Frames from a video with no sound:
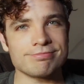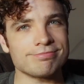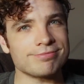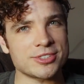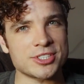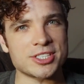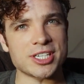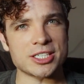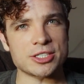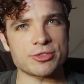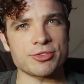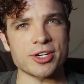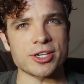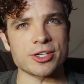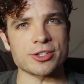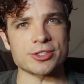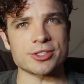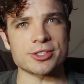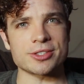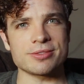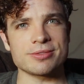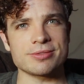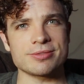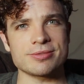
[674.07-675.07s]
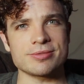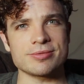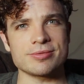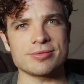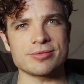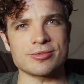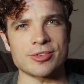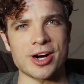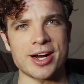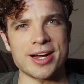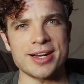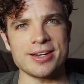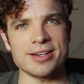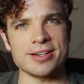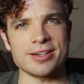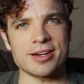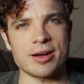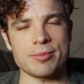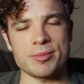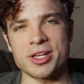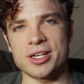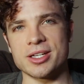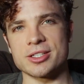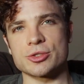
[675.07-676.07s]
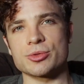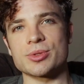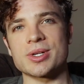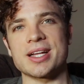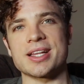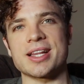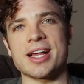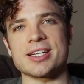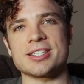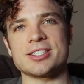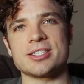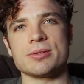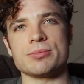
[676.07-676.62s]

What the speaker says: 6 figures, right? I mean, it's really that